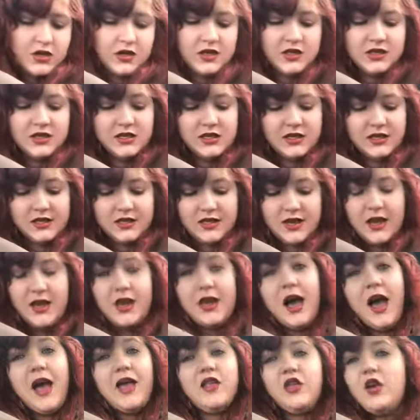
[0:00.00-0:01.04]
This is
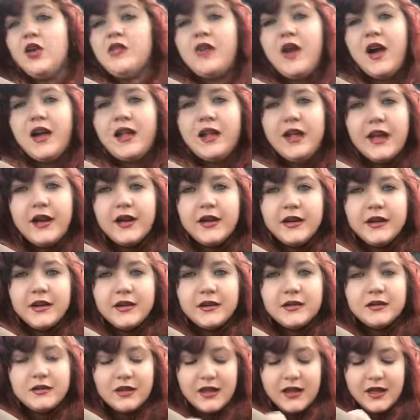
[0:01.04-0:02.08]
like, I love highlighter.
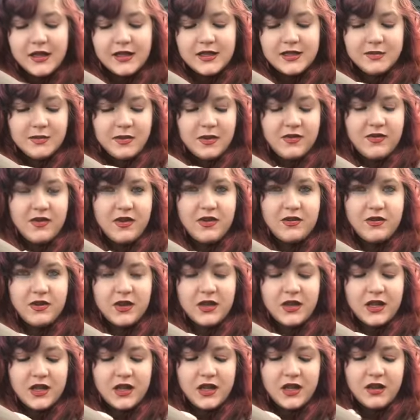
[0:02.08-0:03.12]
Like, it's my
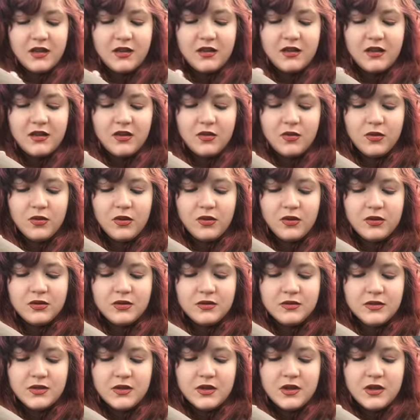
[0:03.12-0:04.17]
favorite thing in the world.
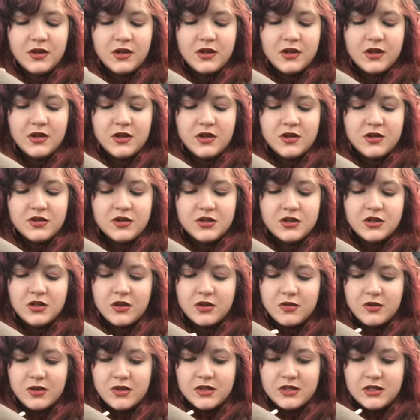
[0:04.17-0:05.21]
So
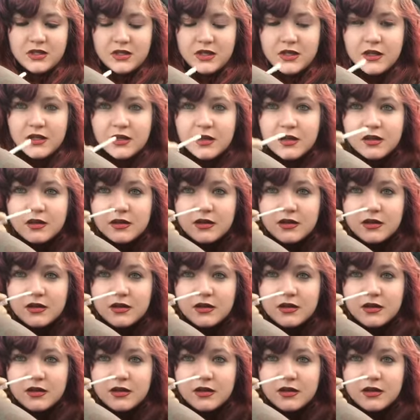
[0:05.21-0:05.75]
let's see.